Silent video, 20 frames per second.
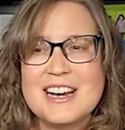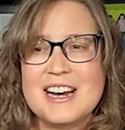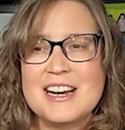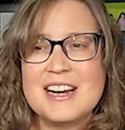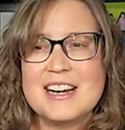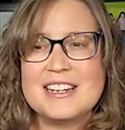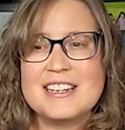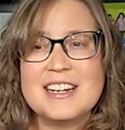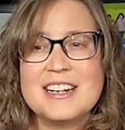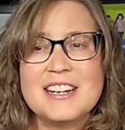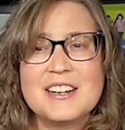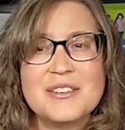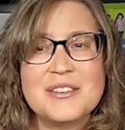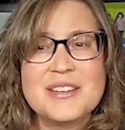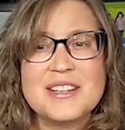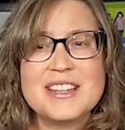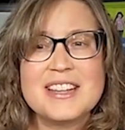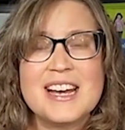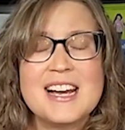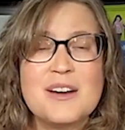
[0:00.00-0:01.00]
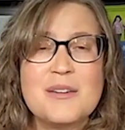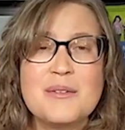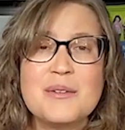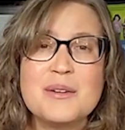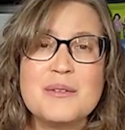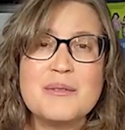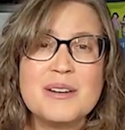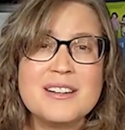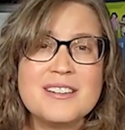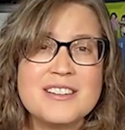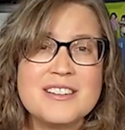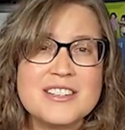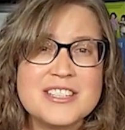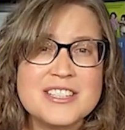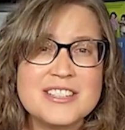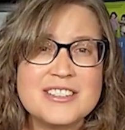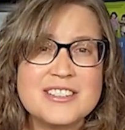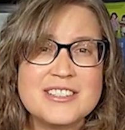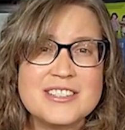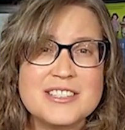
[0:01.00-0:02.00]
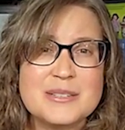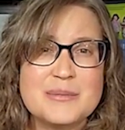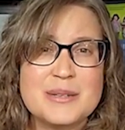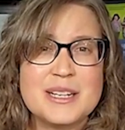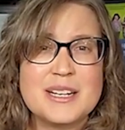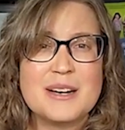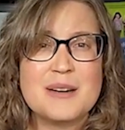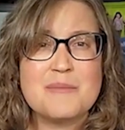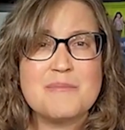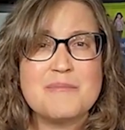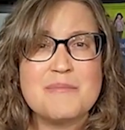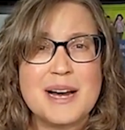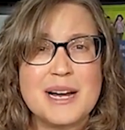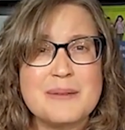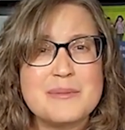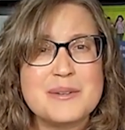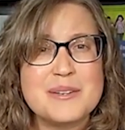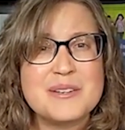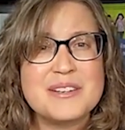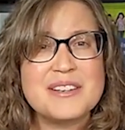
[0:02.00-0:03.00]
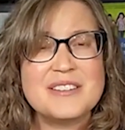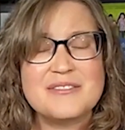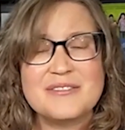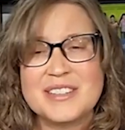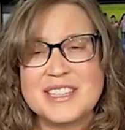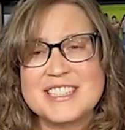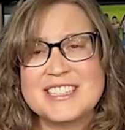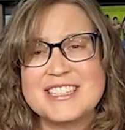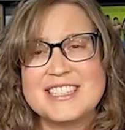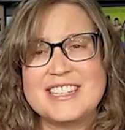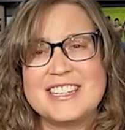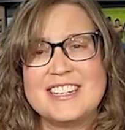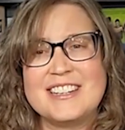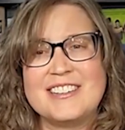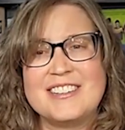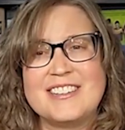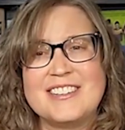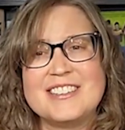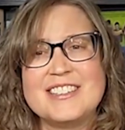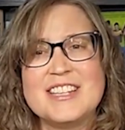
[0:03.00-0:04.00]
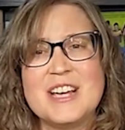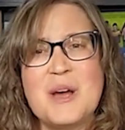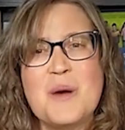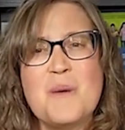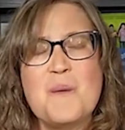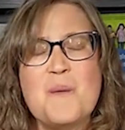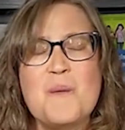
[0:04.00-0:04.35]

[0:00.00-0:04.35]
Not only that, we want our children to become Bible investigators.